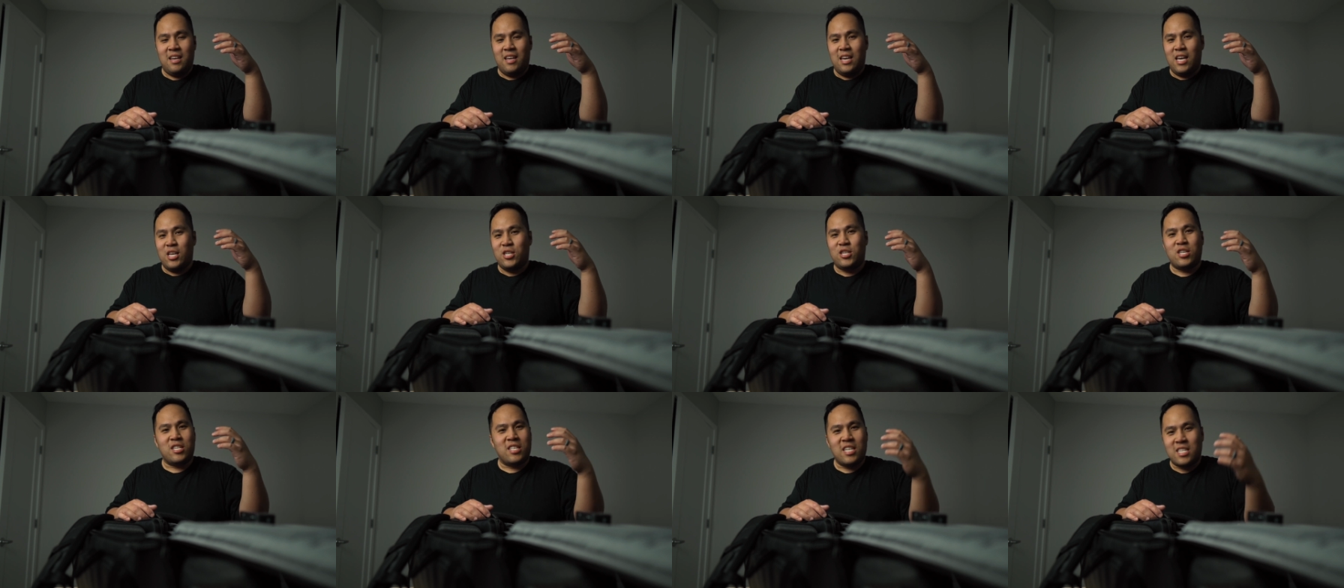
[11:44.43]

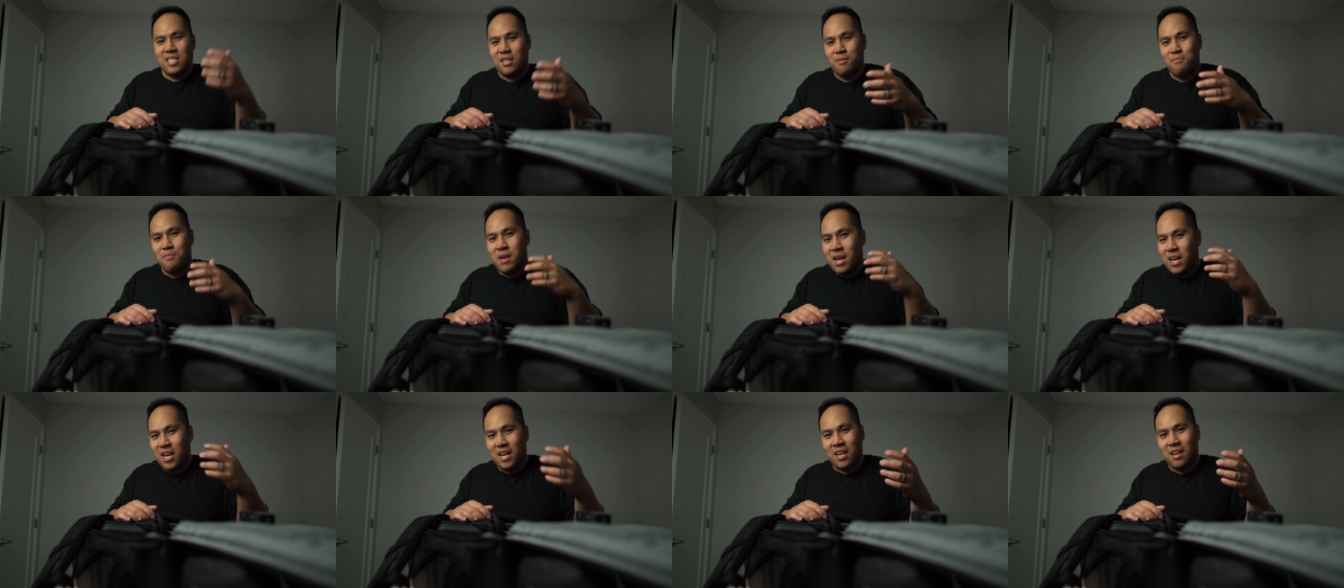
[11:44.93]
it just doesn't
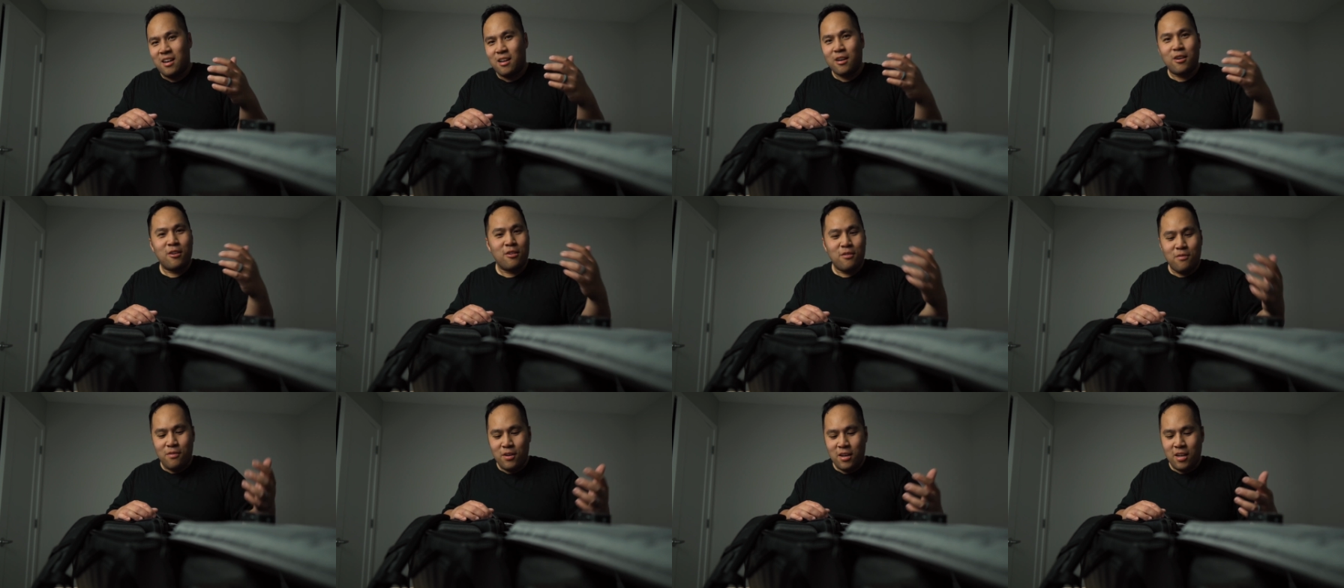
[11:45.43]
make it a
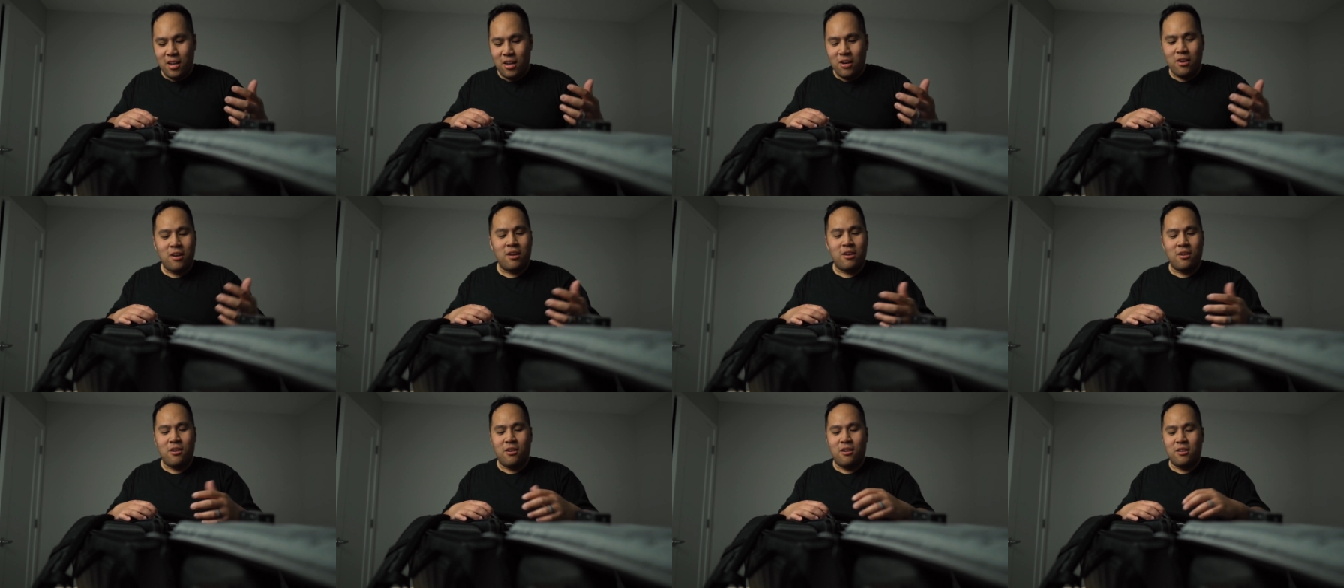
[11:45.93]
good video
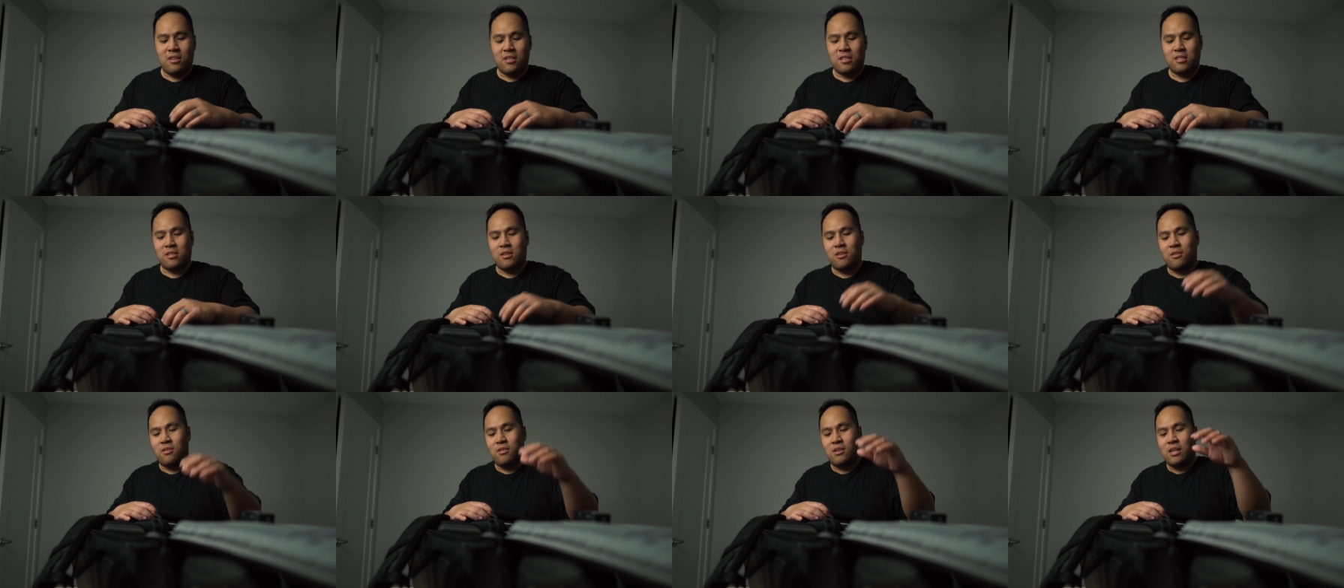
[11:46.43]
at all.
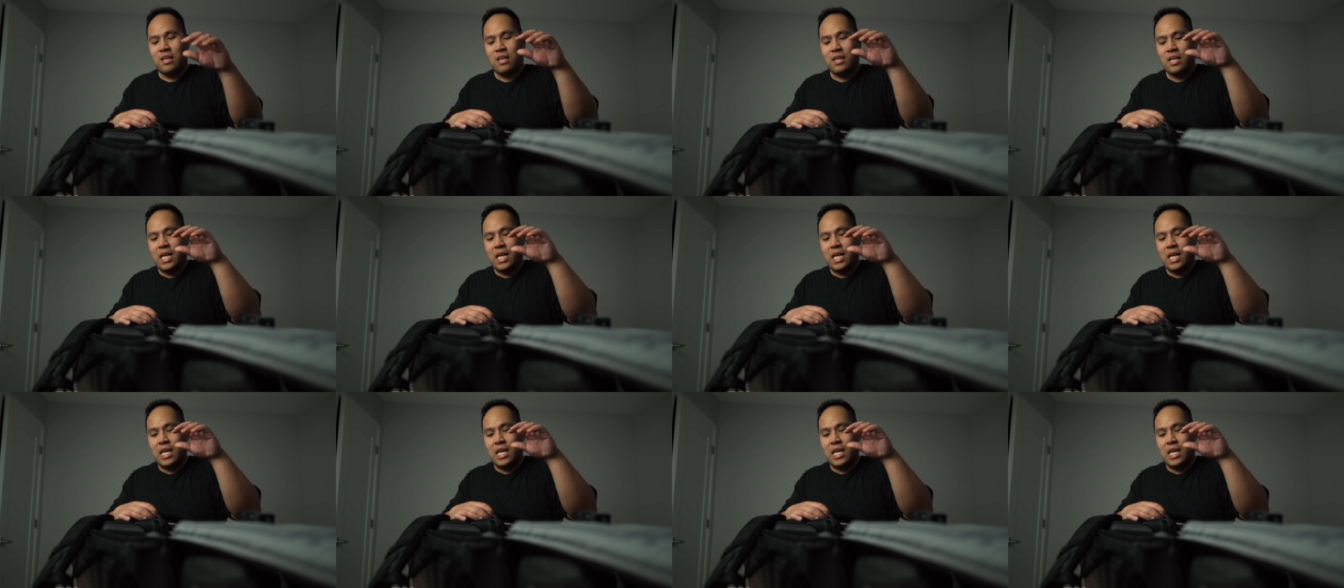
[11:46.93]
So